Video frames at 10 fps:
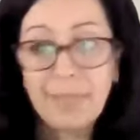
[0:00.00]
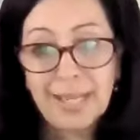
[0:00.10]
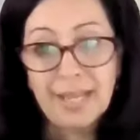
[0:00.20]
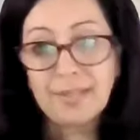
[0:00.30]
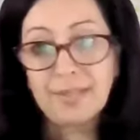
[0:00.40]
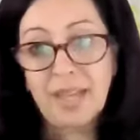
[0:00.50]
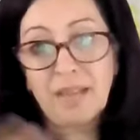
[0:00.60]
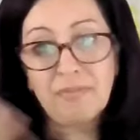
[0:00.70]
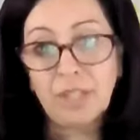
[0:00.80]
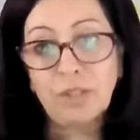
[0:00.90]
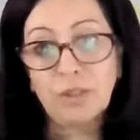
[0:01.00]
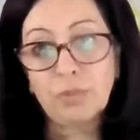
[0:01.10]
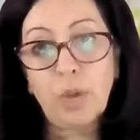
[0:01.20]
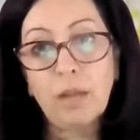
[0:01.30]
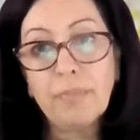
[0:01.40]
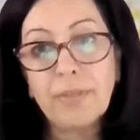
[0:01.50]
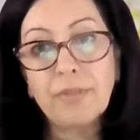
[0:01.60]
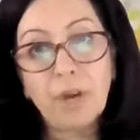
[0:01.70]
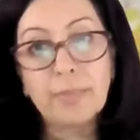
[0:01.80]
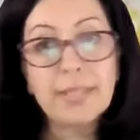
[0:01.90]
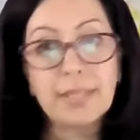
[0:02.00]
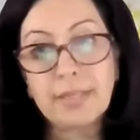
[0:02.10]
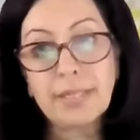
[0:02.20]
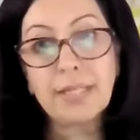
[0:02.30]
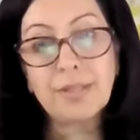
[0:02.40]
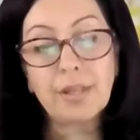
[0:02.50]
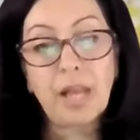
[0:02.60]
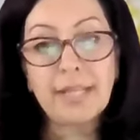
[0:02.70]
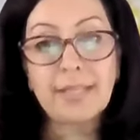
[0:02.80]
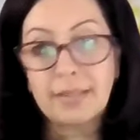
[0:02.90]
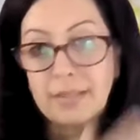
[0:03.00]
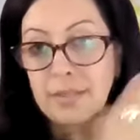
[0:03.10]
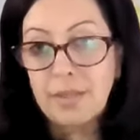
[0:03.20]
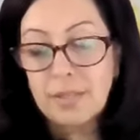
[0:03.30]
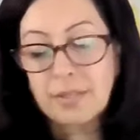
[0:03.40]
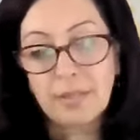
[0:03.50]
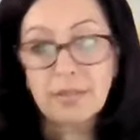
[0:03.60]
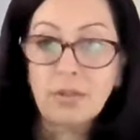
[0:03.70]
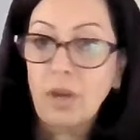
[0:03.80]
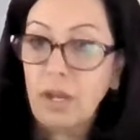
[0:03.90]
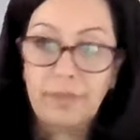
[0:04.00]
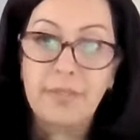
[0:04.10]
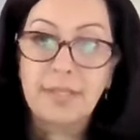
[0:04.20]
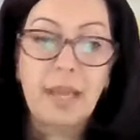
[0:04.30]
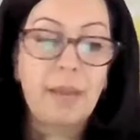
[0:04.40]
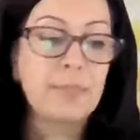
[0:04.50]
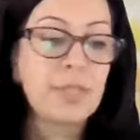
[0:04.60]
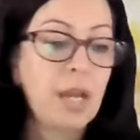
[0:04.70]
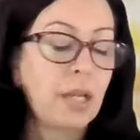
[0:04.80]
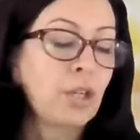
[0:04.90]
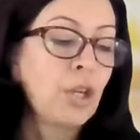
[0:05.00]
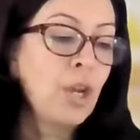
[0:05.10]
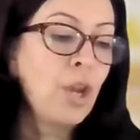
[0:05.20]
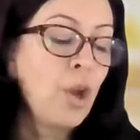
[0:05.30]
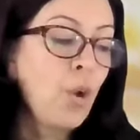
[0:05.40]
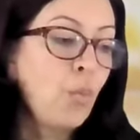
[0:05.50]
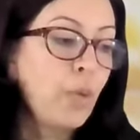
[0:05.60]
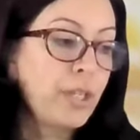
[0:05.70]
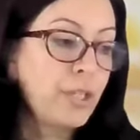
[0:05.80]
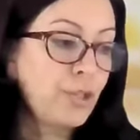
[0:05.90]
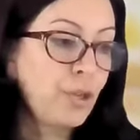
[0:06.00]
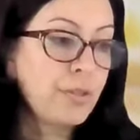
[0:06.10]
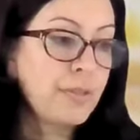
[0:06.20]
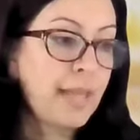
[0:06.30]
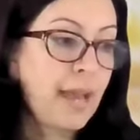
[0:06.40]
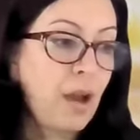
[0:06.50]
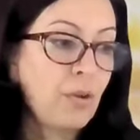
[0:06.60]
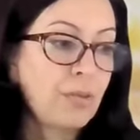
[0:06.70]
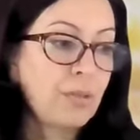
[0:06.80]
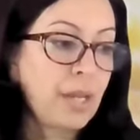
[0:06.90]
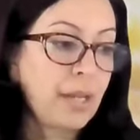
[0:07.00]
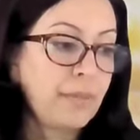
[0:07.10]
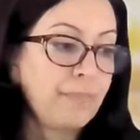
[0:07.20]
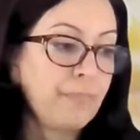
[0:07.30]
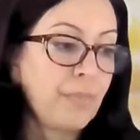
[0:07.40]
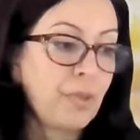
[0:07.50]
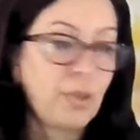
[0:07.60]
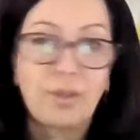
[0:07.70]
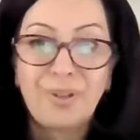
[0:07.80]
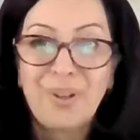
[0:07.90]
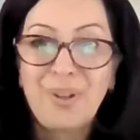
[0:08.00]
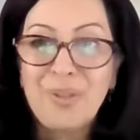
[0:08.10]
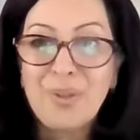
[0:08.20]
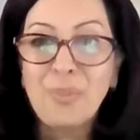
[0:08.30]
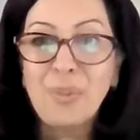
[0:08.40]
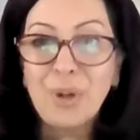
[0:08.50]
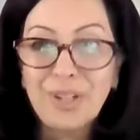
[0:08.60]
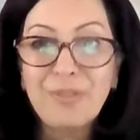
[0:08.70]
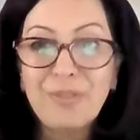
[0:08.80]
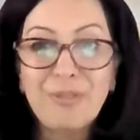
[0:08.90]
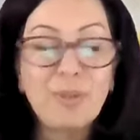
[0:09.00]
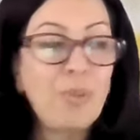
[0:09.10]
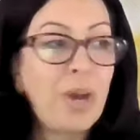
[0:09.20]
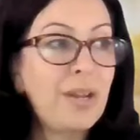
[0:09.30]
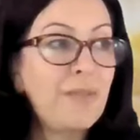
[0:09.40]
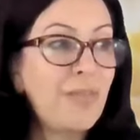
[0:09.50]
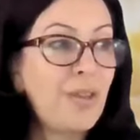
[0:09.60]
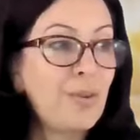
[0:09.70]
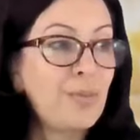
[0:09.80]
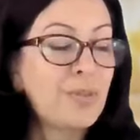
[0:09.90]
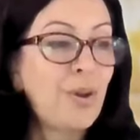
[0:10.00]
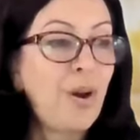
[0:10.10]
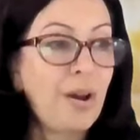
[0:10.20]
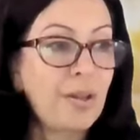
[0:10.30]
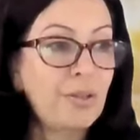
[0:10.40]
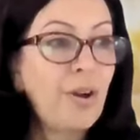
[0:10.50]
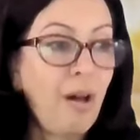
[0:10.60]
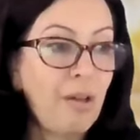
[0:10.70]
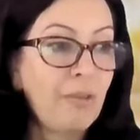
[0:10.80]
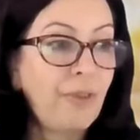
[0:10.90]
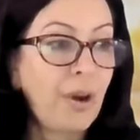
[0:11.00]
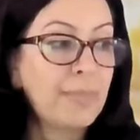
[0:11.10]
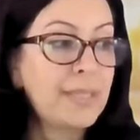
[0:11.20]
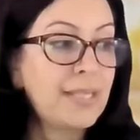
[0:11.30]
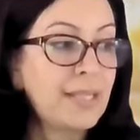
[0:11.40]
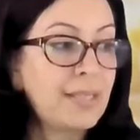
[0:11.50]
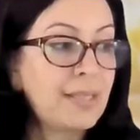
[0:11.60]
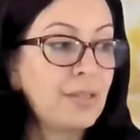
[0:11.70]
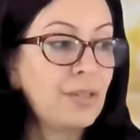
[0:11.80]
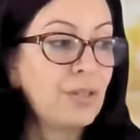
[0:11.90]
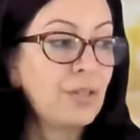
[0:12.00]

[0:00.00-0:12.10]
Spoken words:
because they figured, well, the pharmacist needs a license. This is kind of a slam dunk. Well, it turns out kind of the work for one of those on-call pharmacists